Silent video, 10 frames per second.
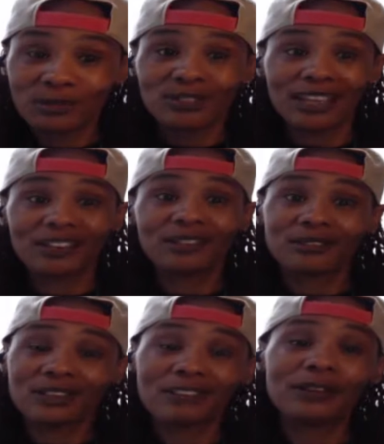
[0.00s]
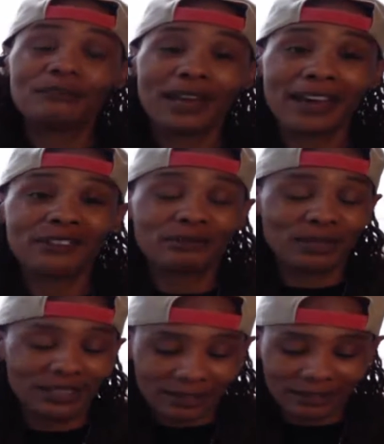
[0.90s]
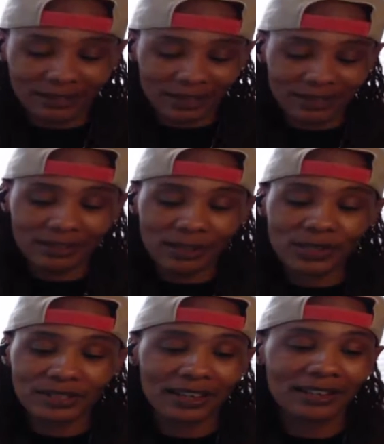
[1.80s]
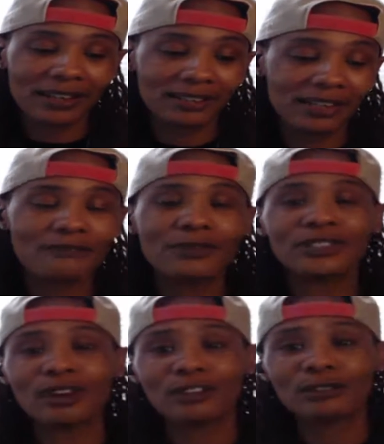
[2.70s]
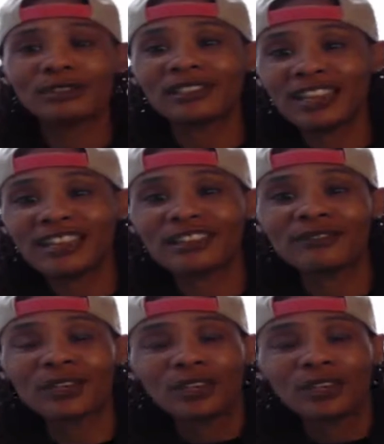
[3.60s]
you tell yourself, it matters, because the things that we tell ourselves, we start to believe.